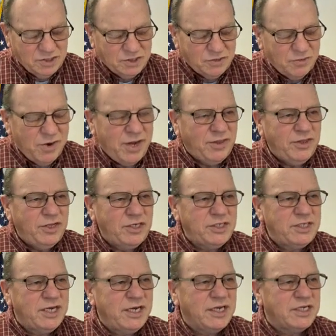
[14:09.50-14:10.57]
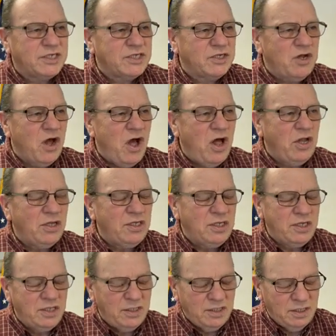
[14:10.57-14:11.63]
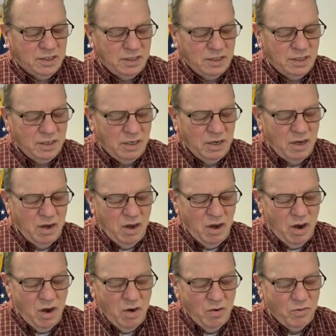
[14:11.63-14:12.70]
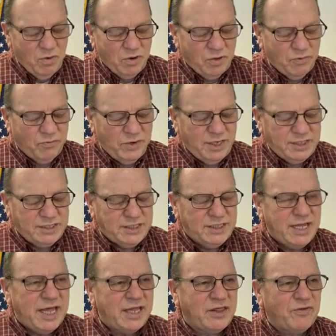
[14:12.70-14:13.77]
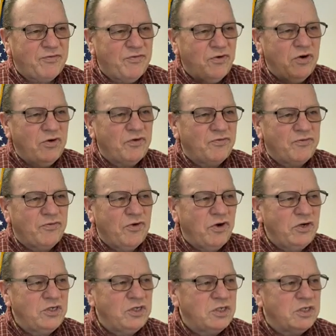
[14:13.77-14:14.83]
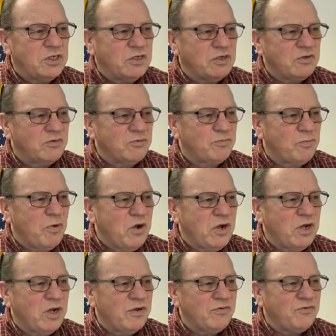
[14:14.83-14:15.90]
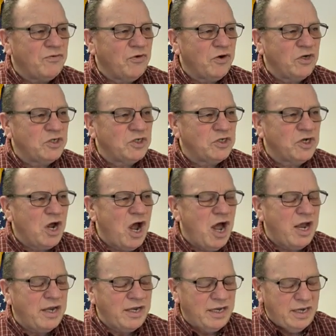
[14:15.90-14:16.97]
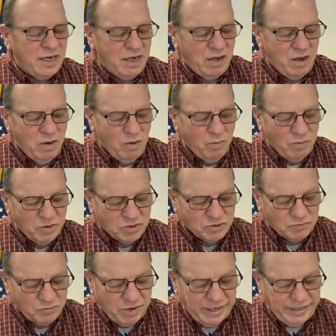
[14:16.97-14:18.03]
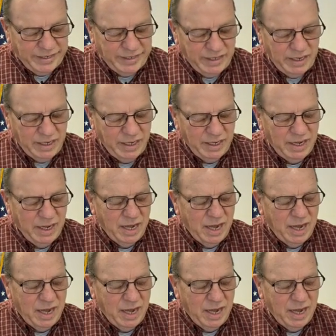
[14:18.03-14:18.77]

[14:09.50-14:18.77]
Cerinthus and his cult were the reason that the first book of 1 John was written,